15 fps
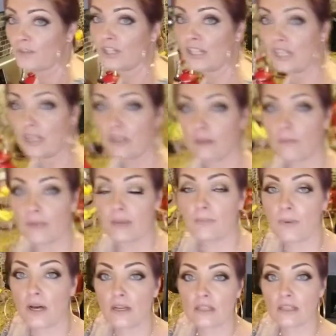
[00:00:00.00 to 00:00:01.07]
looking at the
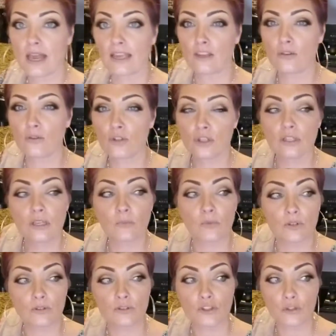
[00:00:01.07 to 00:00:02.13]
meatballs, I usually
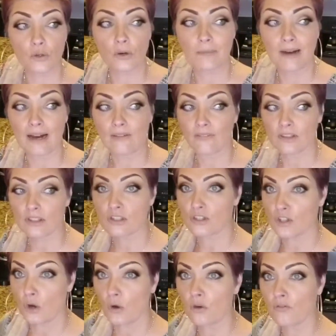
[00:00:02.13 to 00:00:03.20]
will do them on the
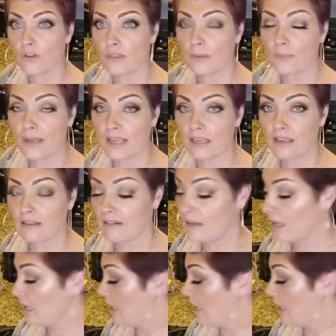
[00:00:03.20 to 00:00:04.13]
stove in the pan.